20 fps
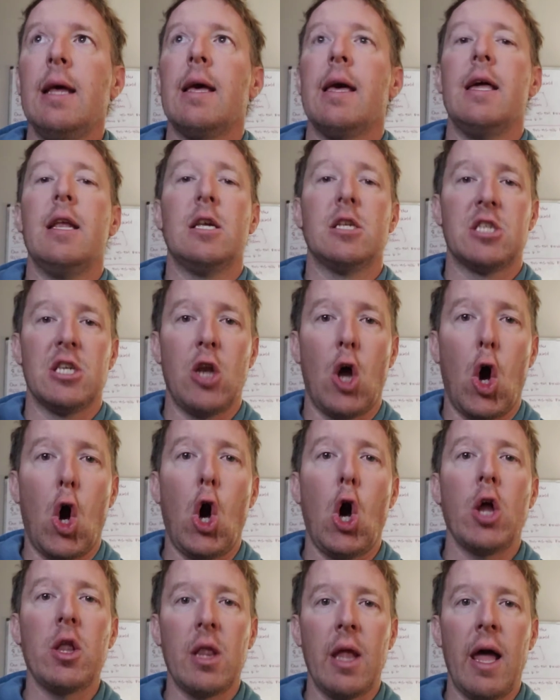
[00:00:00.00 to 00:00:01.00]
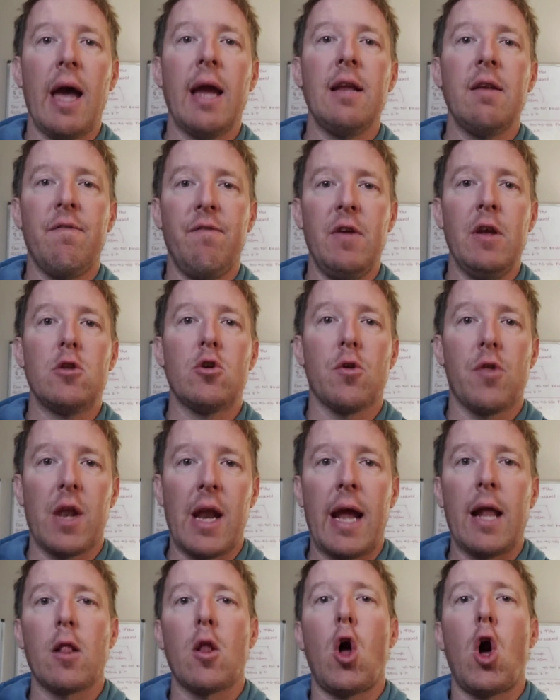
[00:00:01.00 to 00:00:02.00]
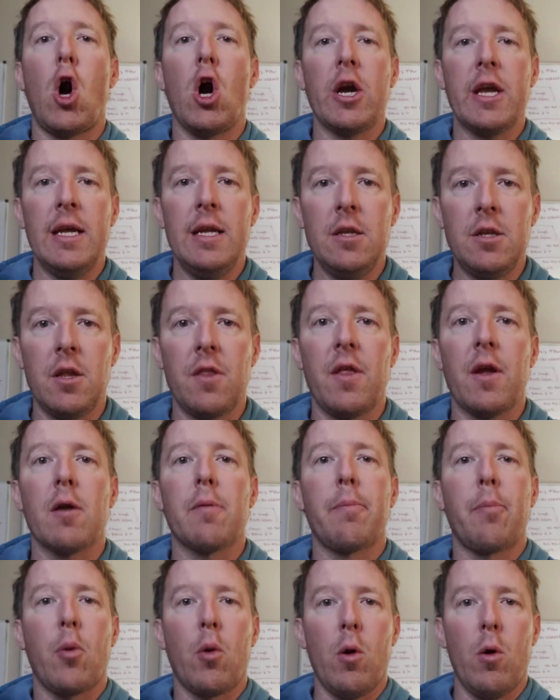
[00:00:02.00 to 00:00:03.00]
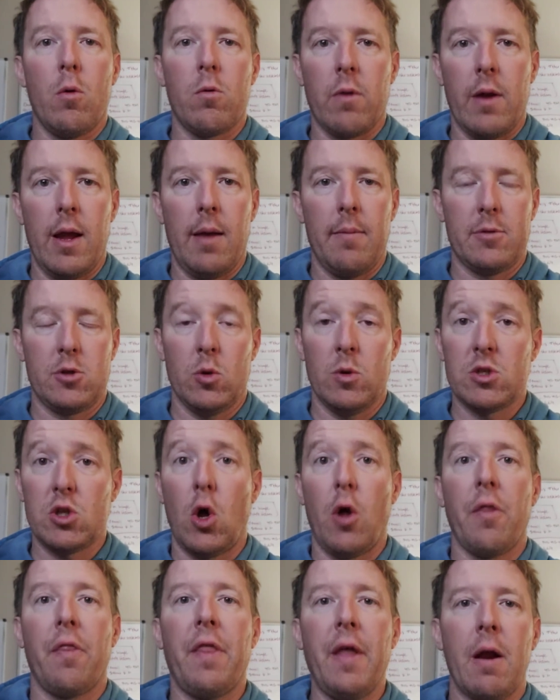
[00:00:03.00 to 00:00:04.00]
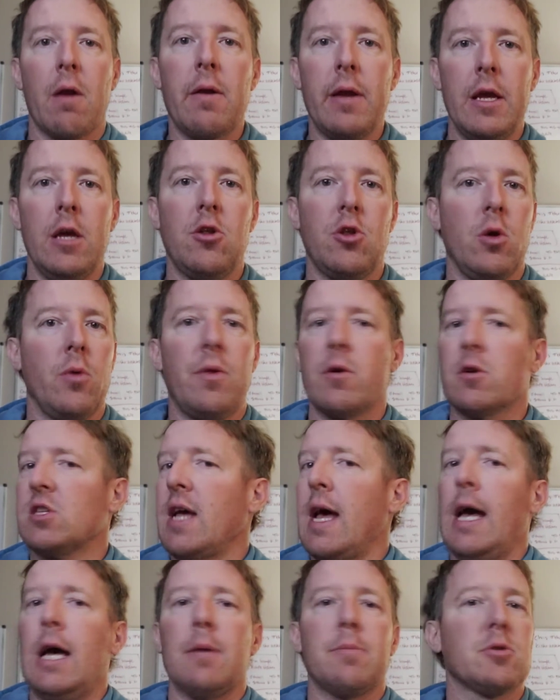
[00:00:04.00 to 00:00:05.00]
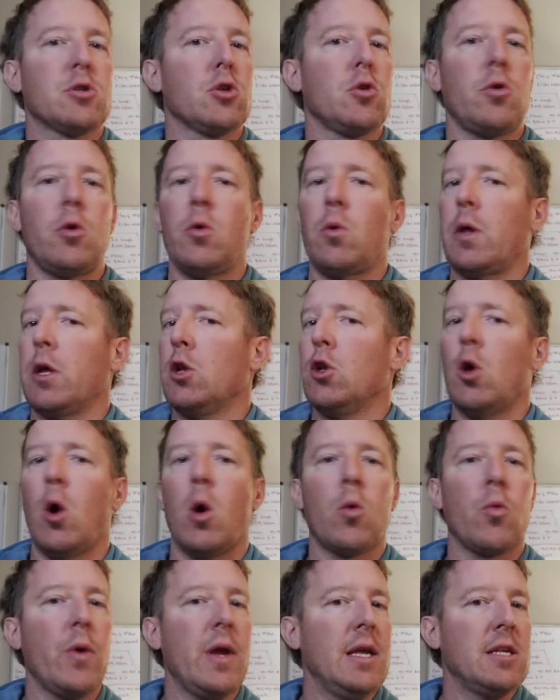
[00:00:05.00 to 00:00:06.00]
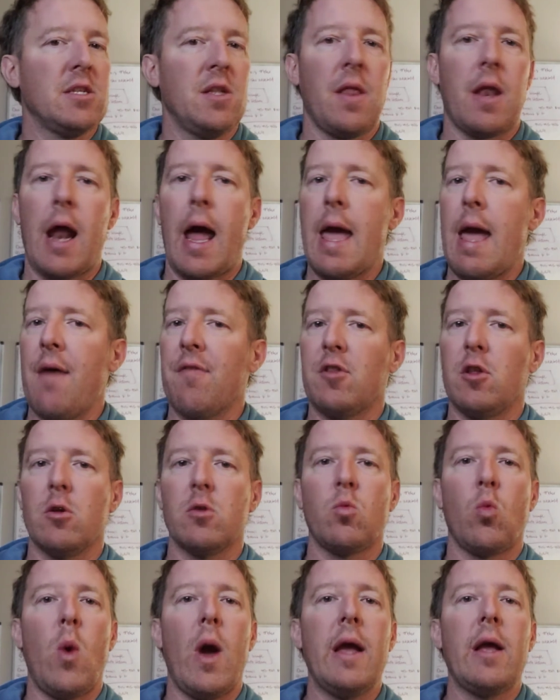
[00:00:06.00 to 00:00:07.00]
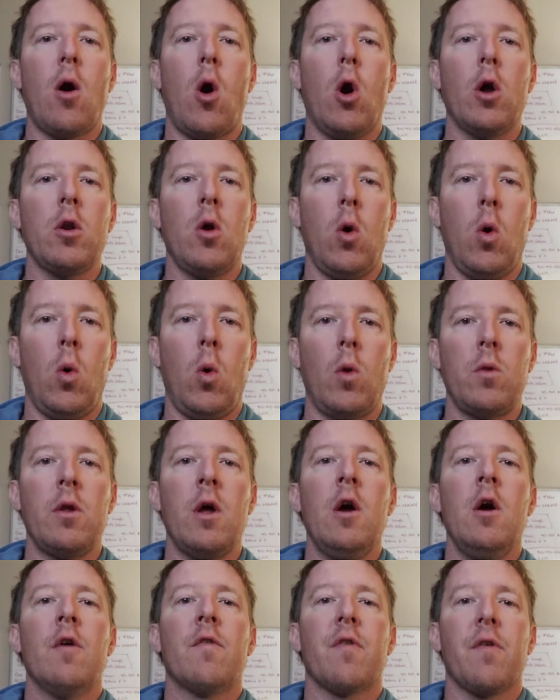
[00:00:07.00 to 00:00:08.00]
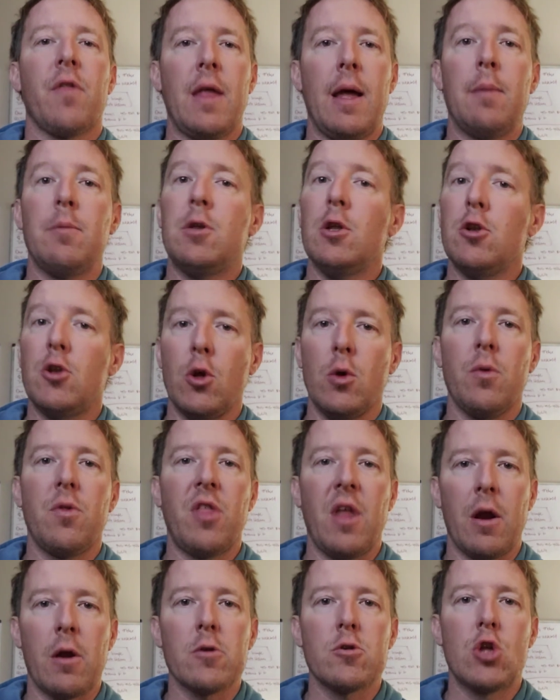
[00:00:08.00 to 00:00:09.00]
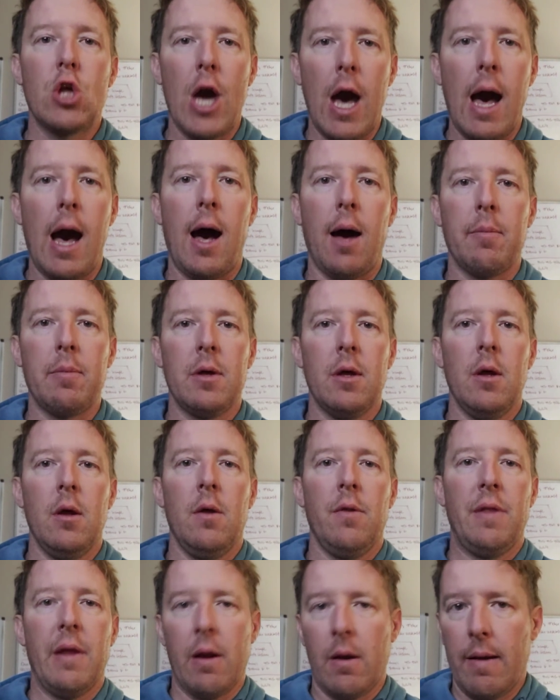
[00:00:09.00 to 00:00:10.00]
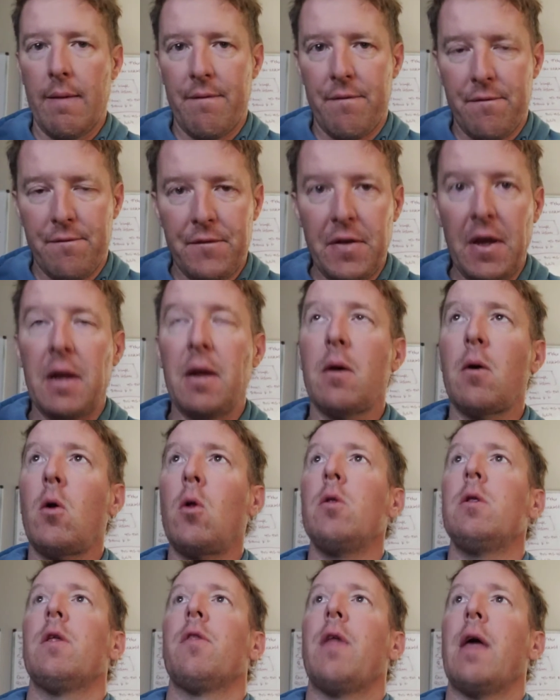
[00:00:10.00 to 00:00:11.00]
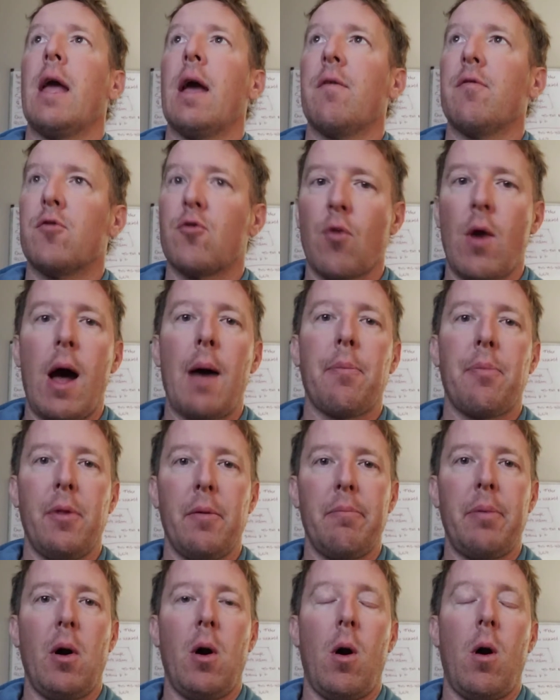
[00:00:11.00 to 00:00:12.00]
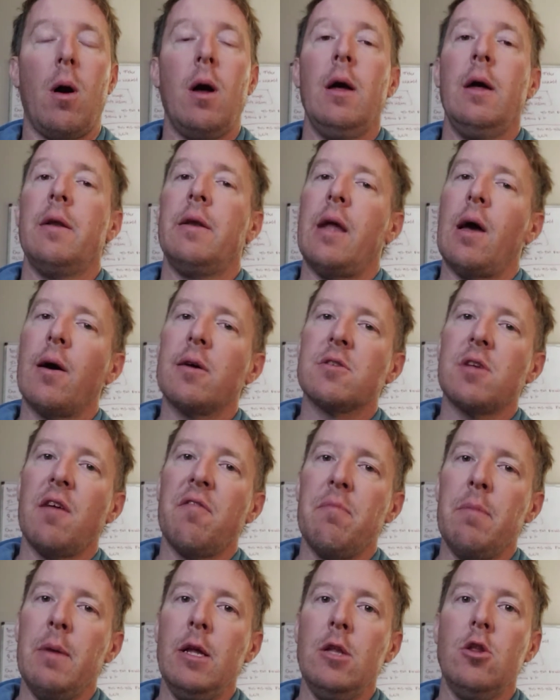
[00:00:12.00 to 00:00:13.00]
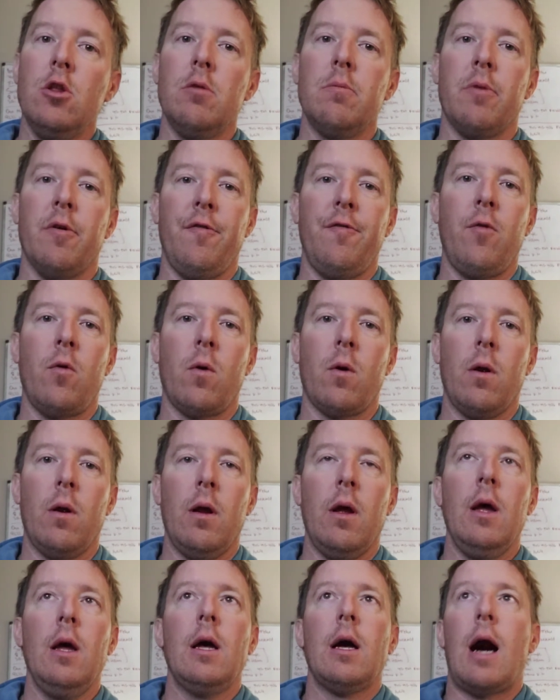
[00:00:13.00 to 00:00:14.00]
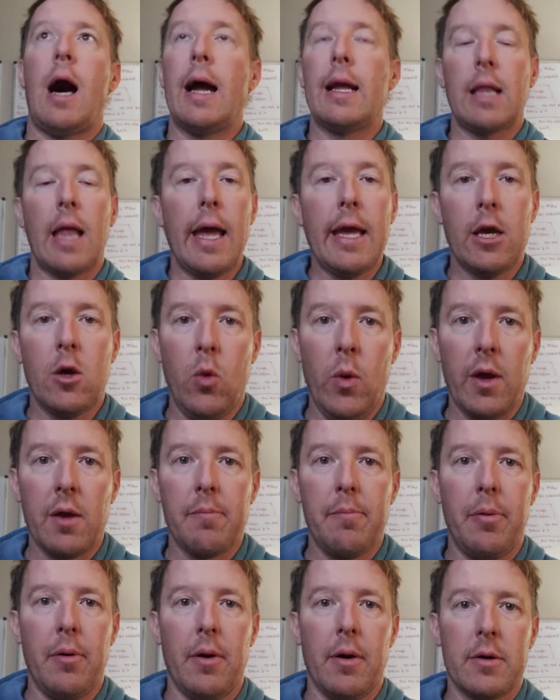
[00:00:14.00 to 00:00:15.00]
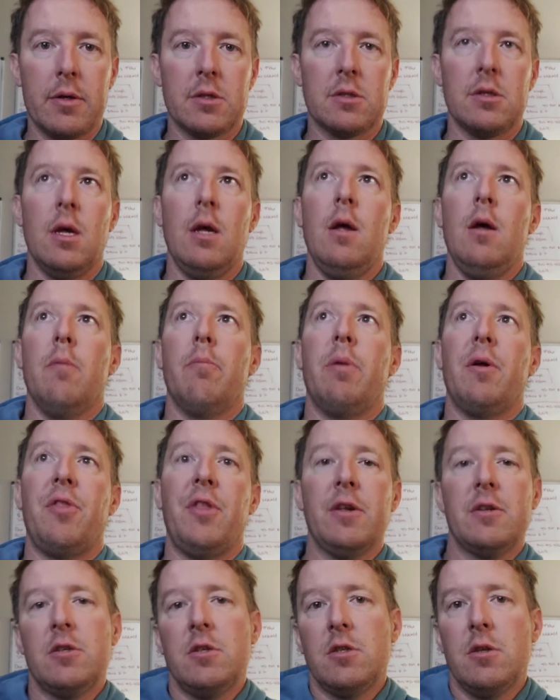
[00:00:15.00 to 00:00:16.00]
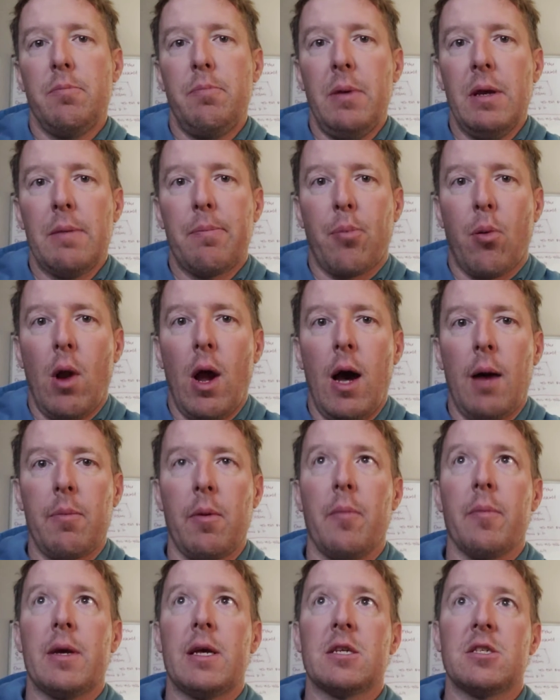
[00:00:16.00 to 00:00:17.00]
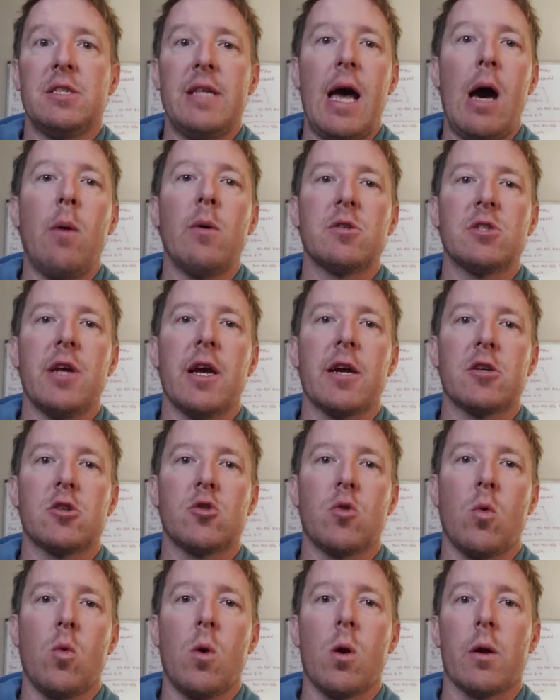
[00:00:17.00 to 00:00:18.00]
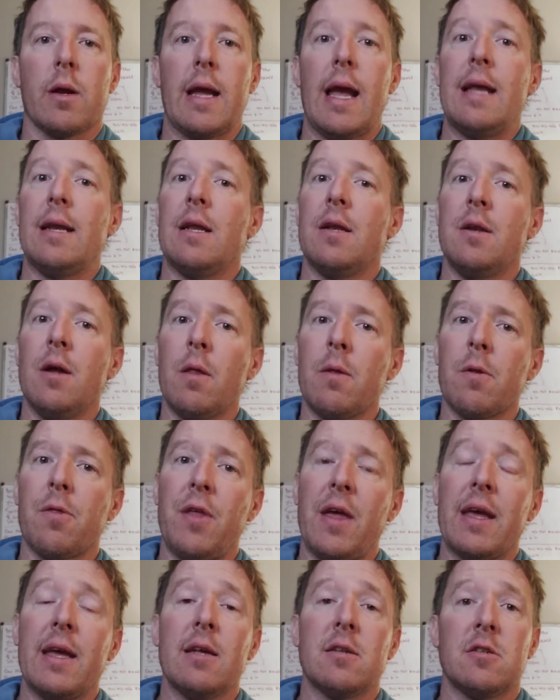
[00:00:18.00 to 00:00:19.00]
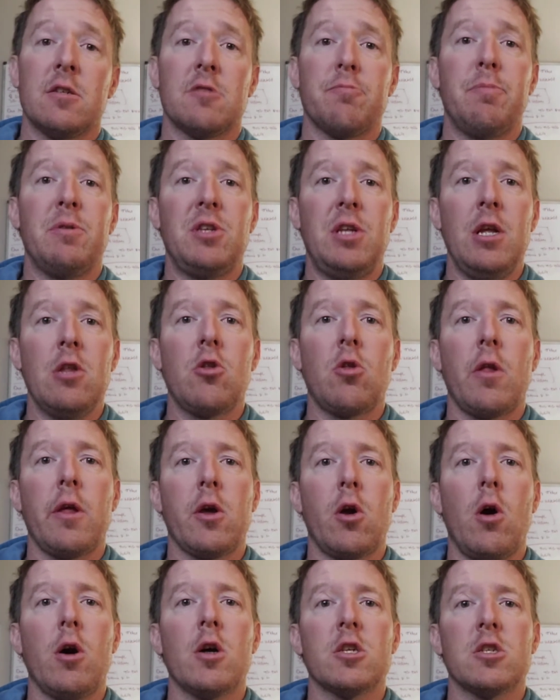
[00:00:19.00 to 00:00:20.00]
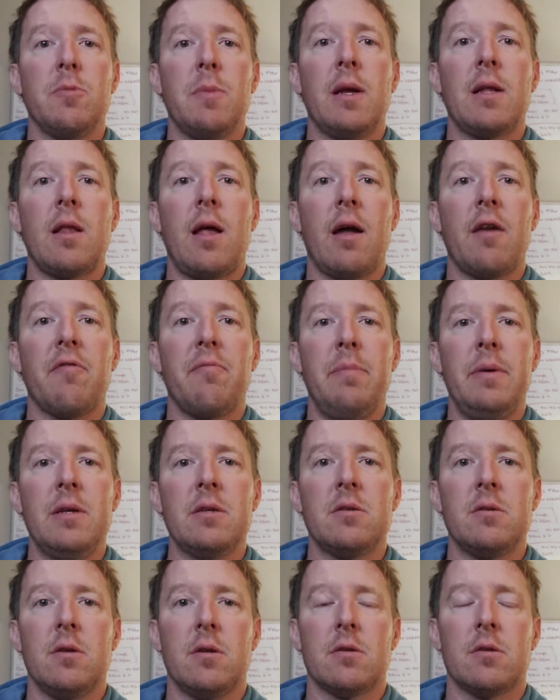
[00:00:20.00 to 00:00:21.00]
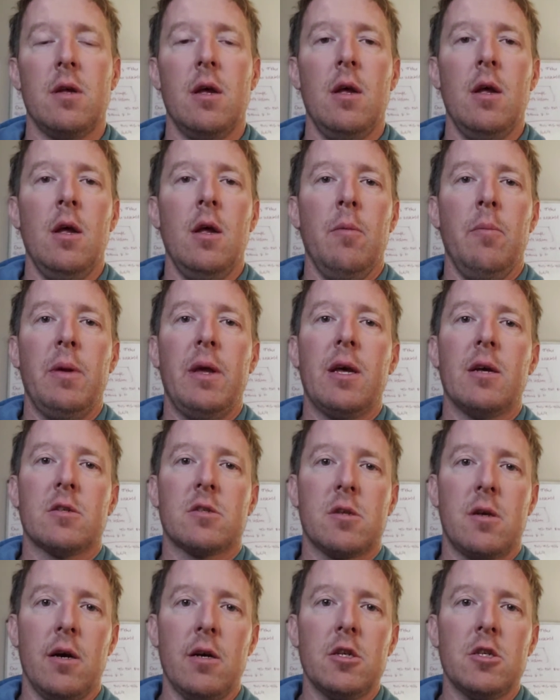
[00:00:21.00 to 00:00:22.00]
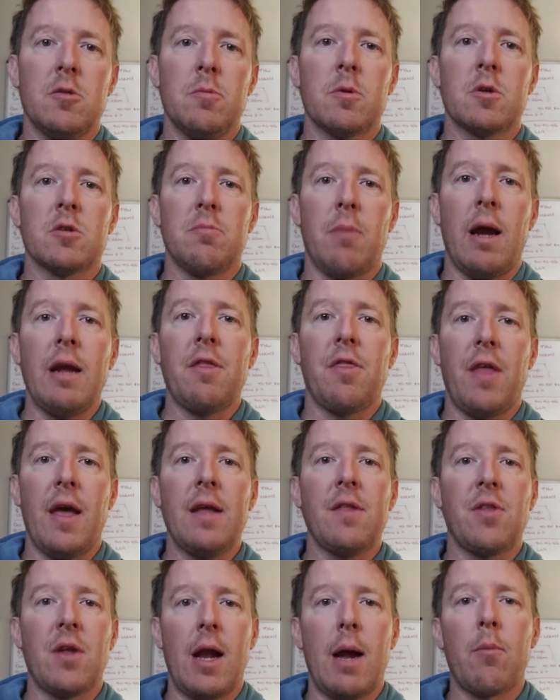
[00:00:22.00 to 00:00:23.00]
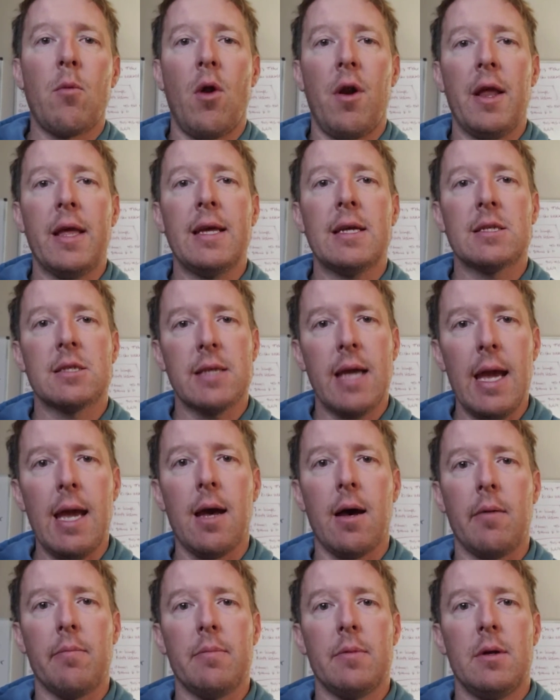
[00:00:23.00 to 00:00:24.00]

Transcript: It is an online feature that I log into their program. So it's on their issue. There's absolutely no reason that I have to wait on hold for them to do their job. They have failed. They have dropped the ball. Now, as I've mentioned before, I like QuickBooks, but this is a big problem because now it's extra work. And another thing is it's potentially costing me a lot of business because customers might think that I'm running a scam.